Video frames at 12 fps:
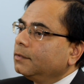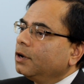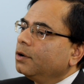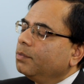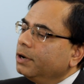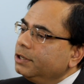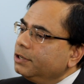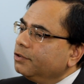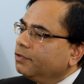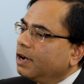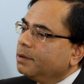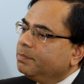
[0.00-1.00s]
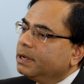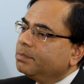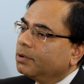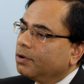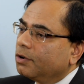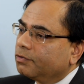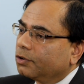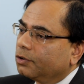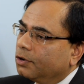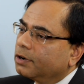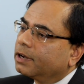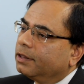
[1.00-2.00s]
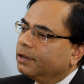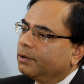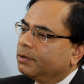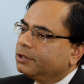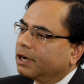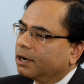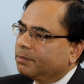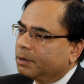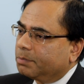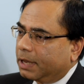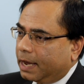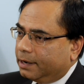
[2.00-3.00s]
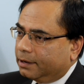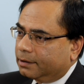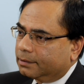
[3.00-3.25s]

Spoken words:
What do you find people overlook in their retirement planning?